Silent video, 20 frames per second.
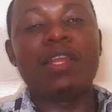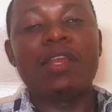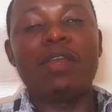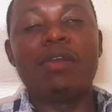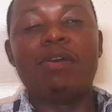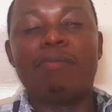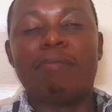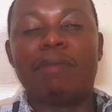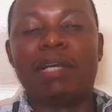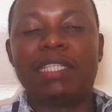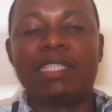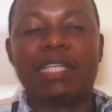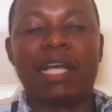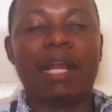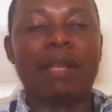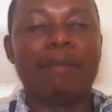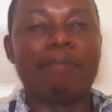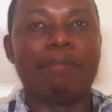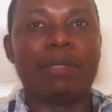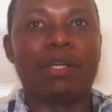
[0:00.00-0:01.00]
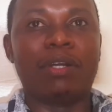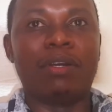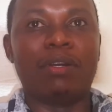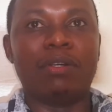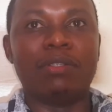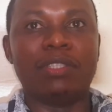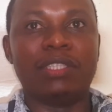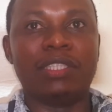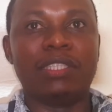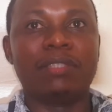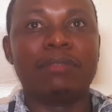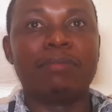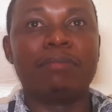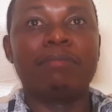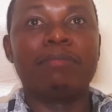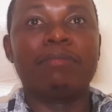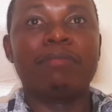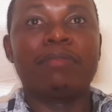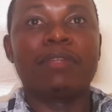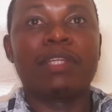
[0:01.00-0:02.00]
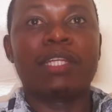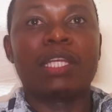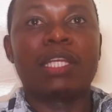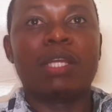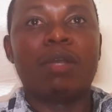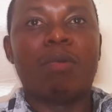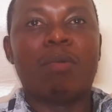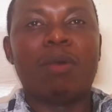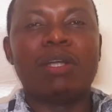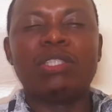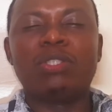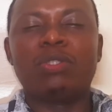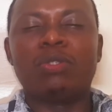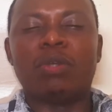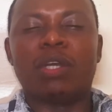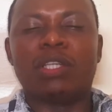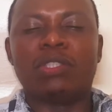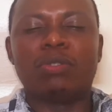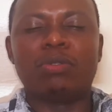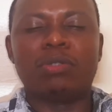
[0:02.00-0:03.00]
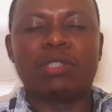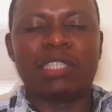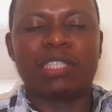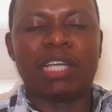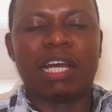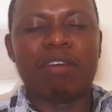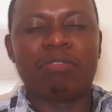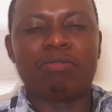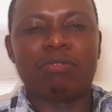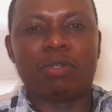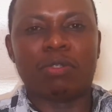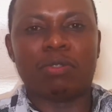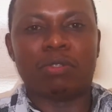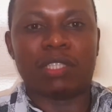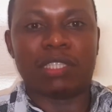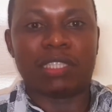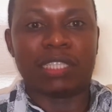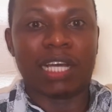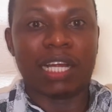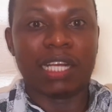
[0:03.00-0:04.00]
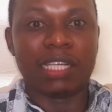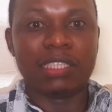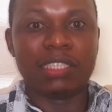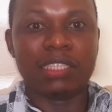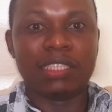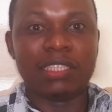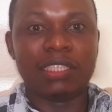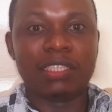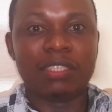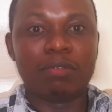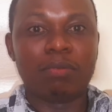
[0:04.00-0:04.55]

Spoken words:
on my child, because once you are too tough on your child,